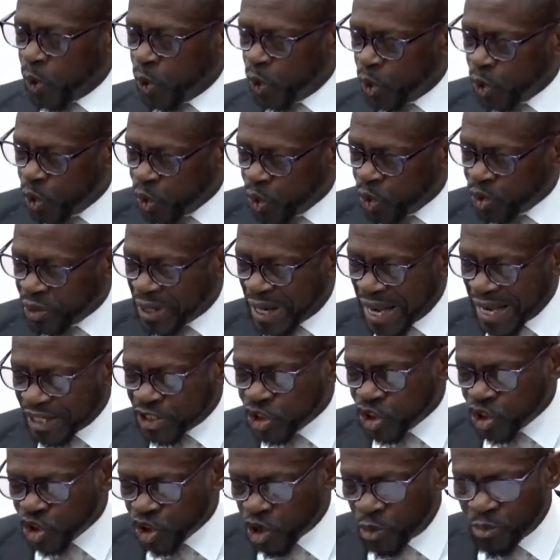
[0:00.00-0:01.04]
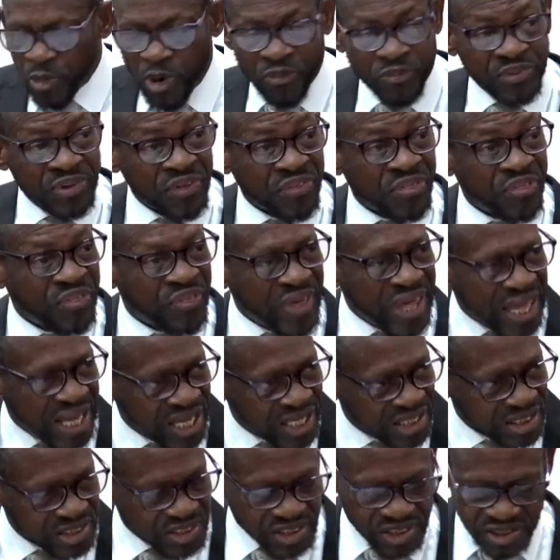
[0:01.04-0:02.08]
Look at some of the
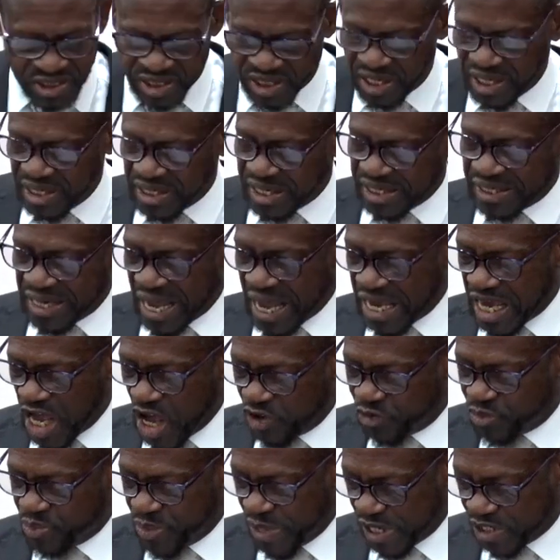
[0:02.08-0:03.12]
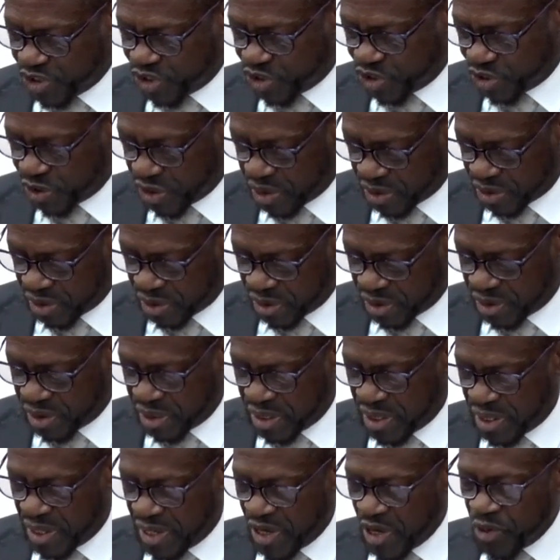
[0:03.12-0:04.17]
things that I have mentioned,
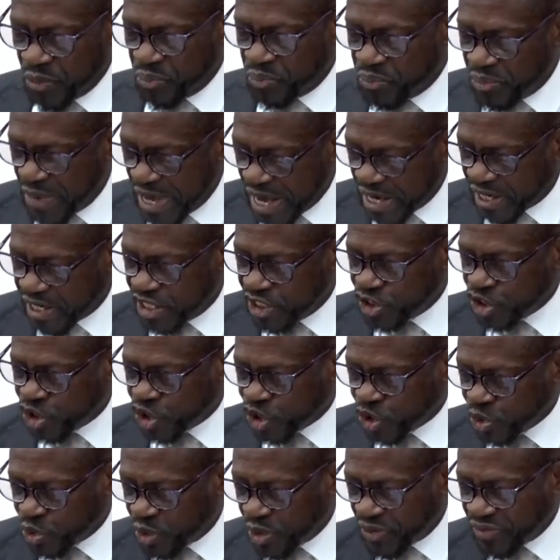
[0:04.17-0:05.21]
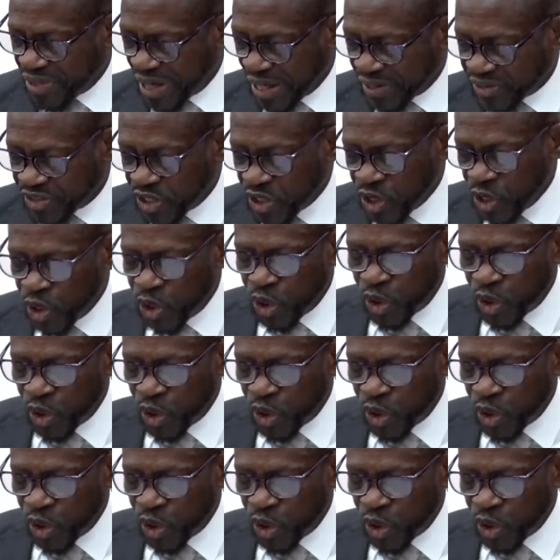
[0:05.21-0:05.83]
making sure that